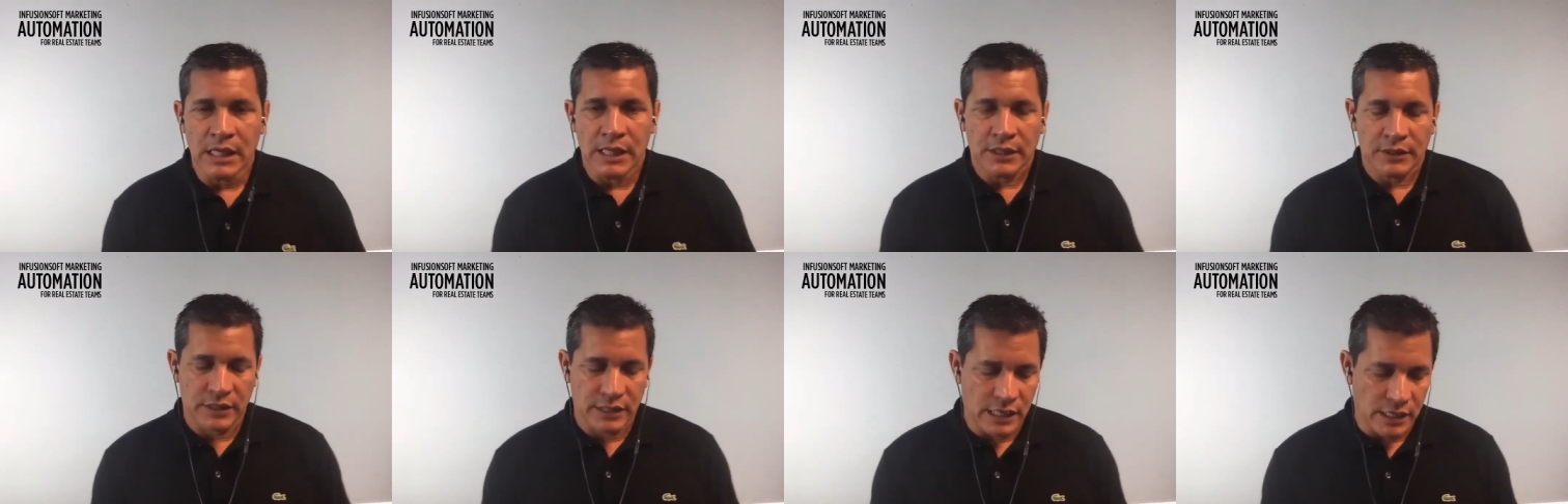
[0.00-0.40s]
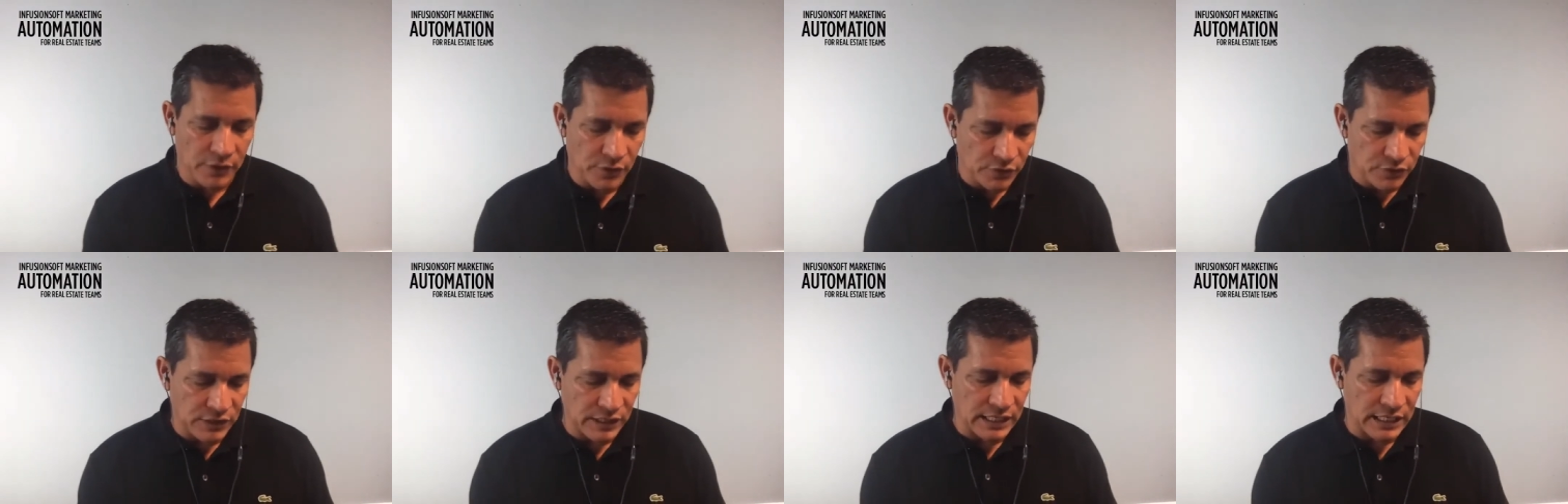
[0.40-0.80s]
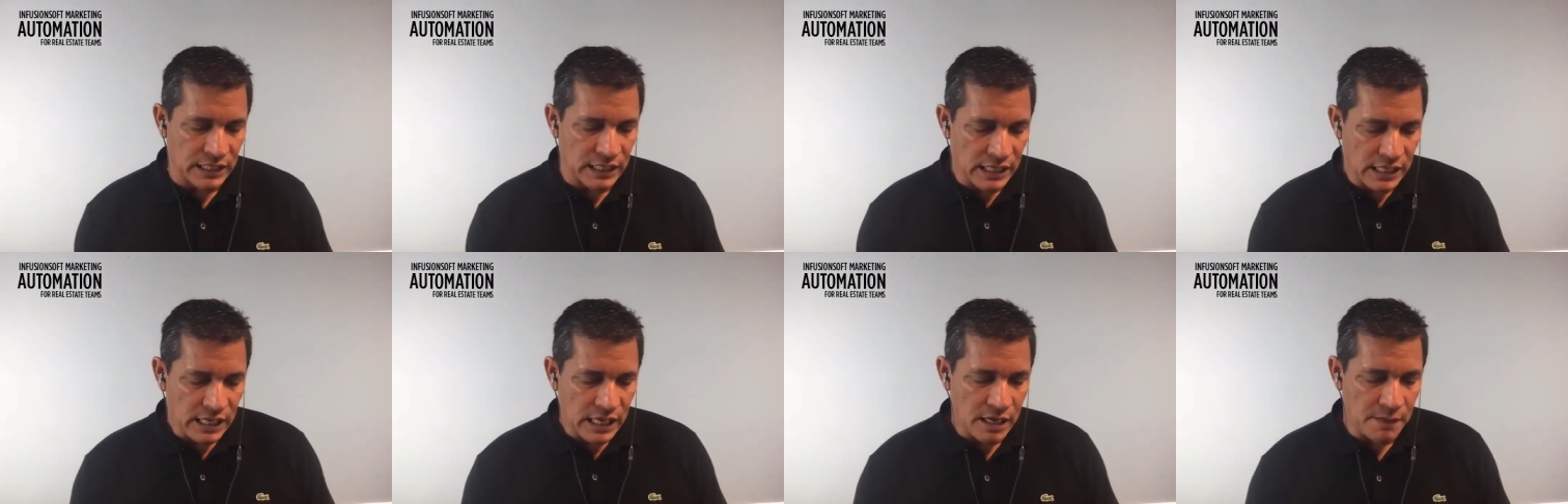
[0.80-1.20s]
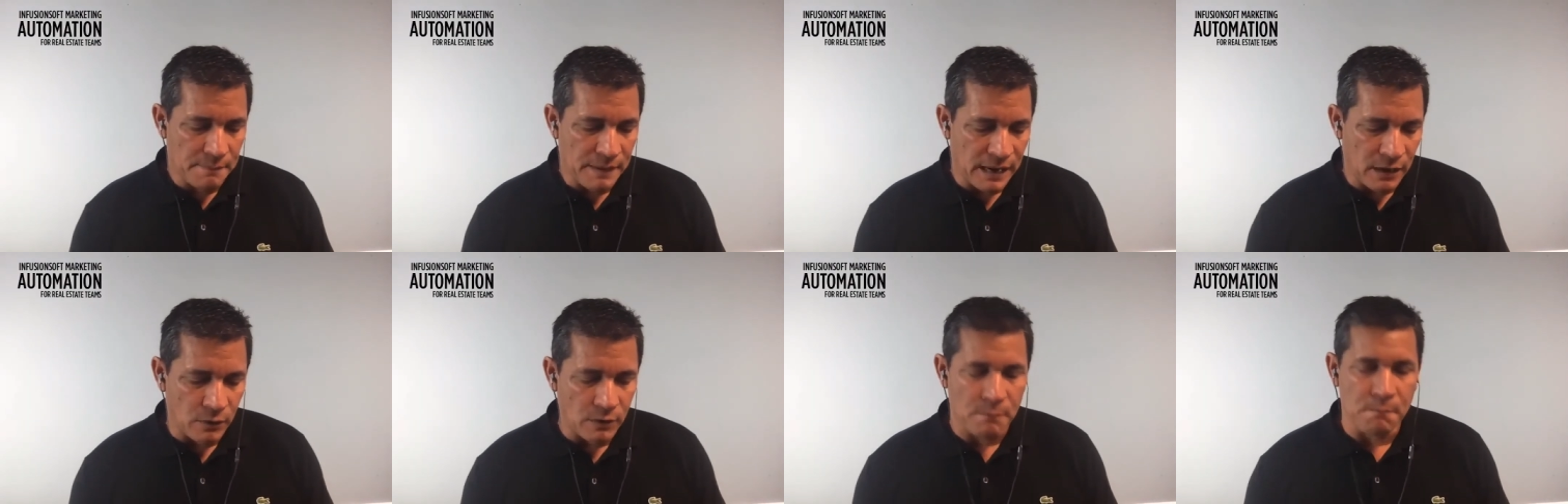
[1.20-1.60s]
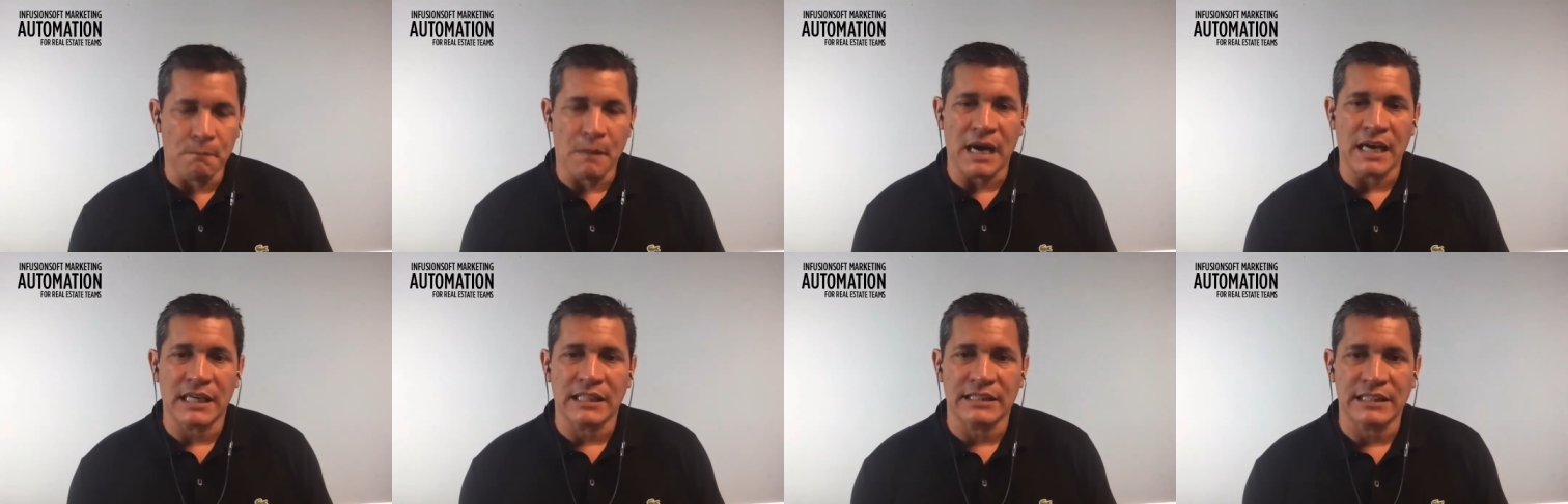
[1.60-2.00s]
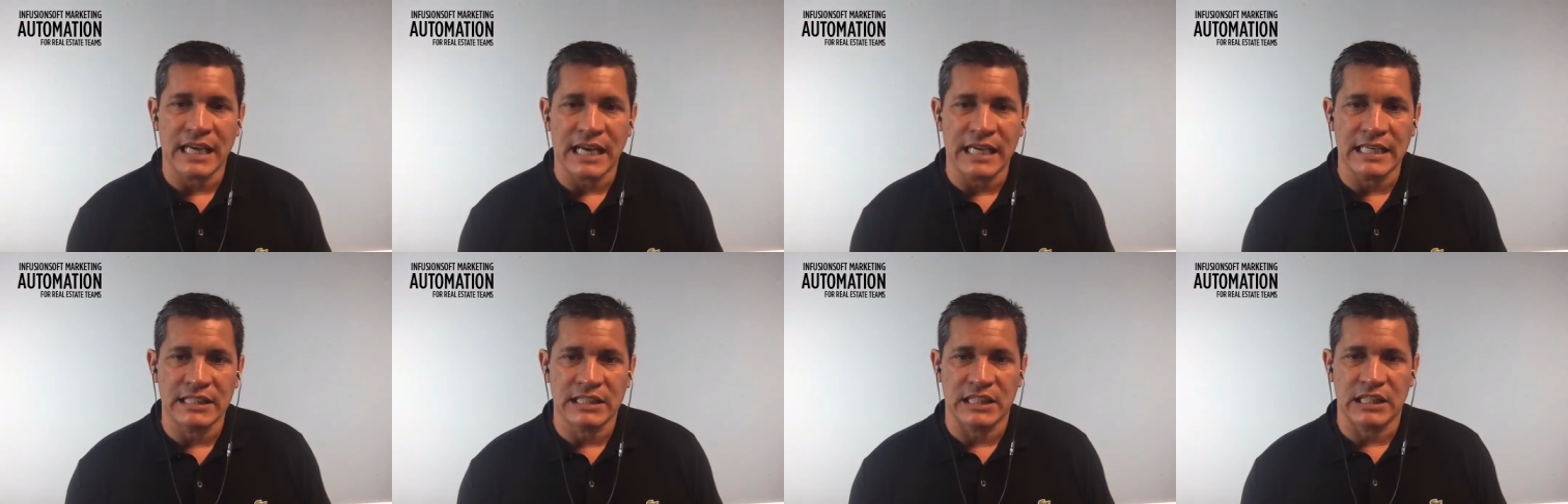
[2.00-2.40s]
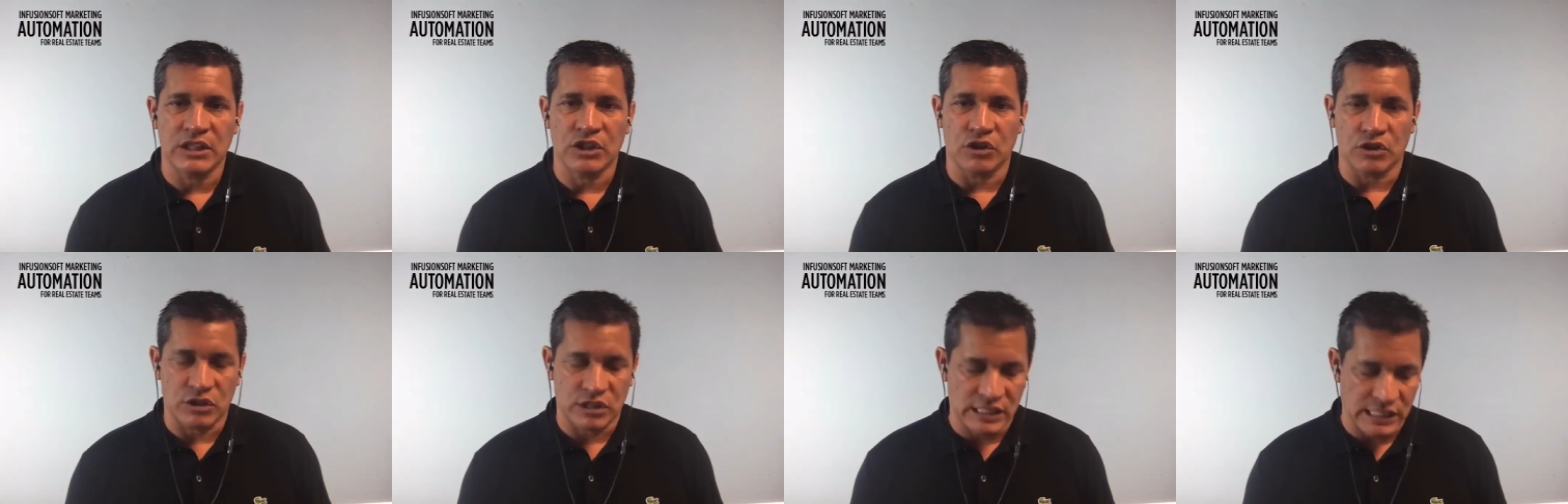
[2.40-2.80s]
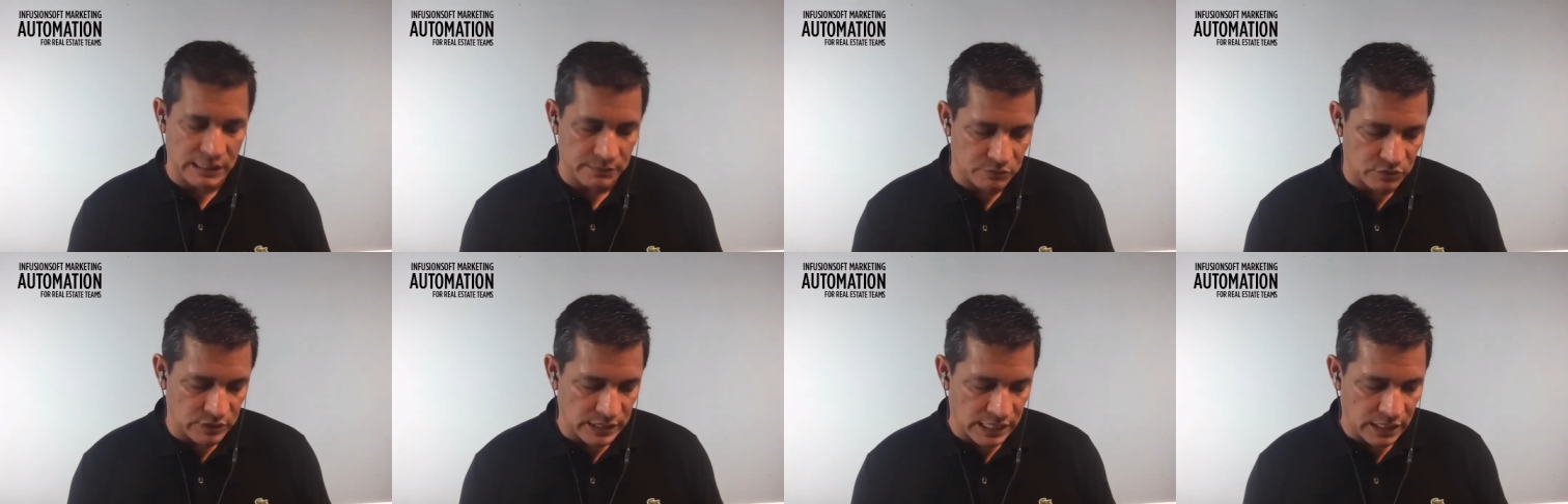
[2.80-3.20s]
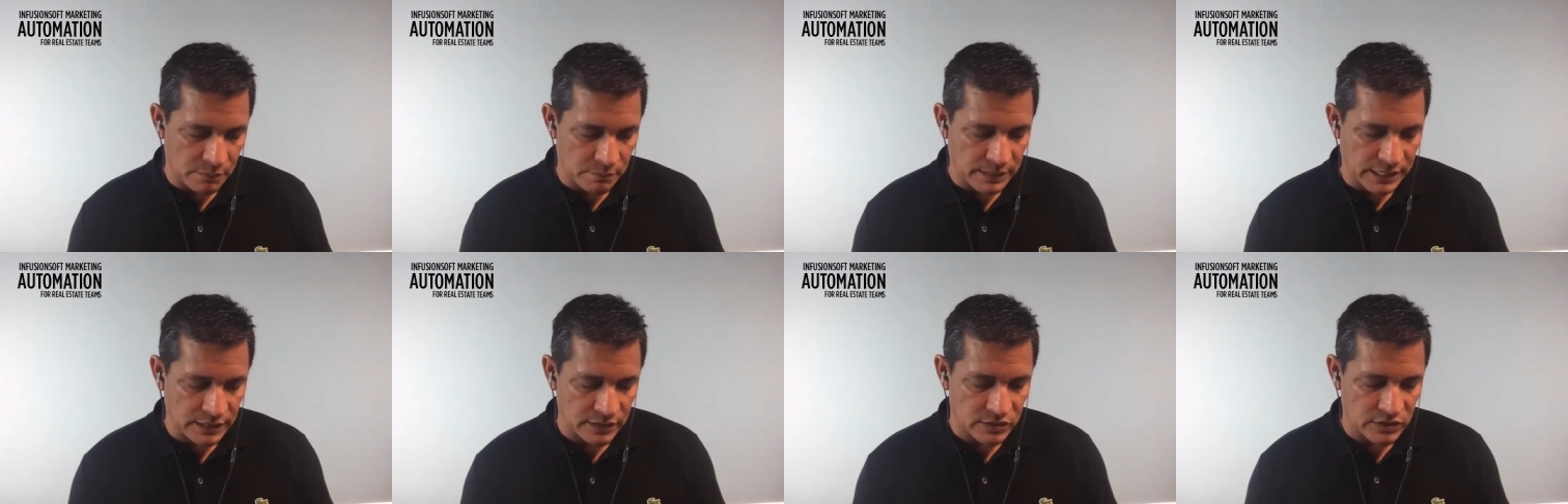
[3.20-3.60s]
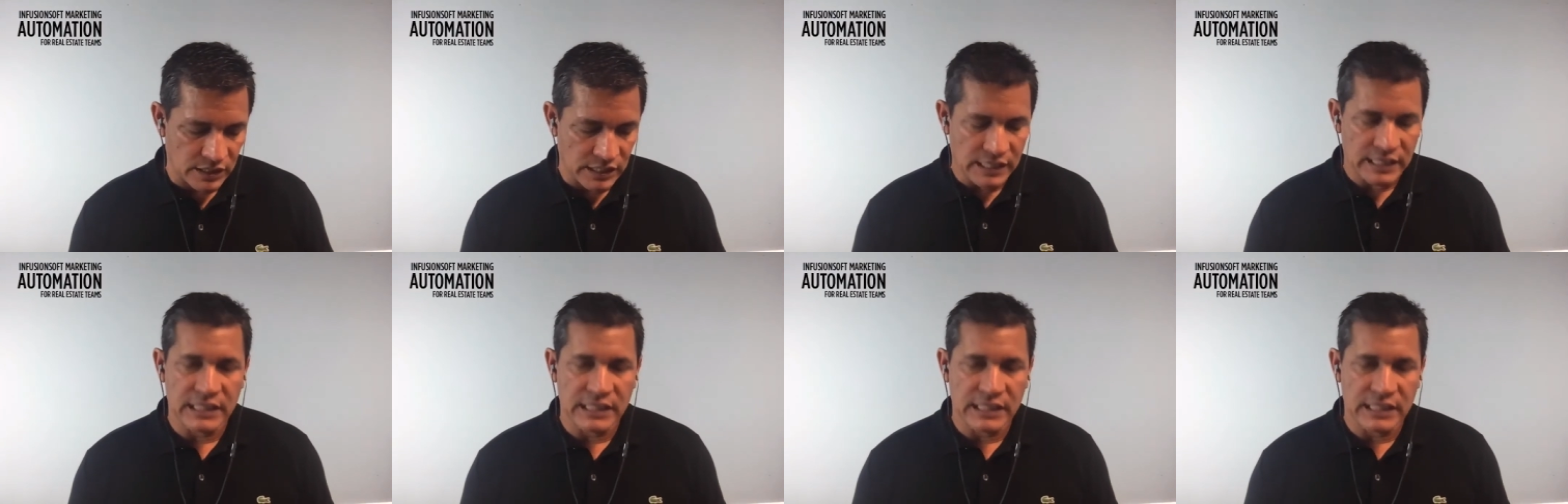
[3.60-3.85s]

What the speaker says: The other thing about monetizing your team's database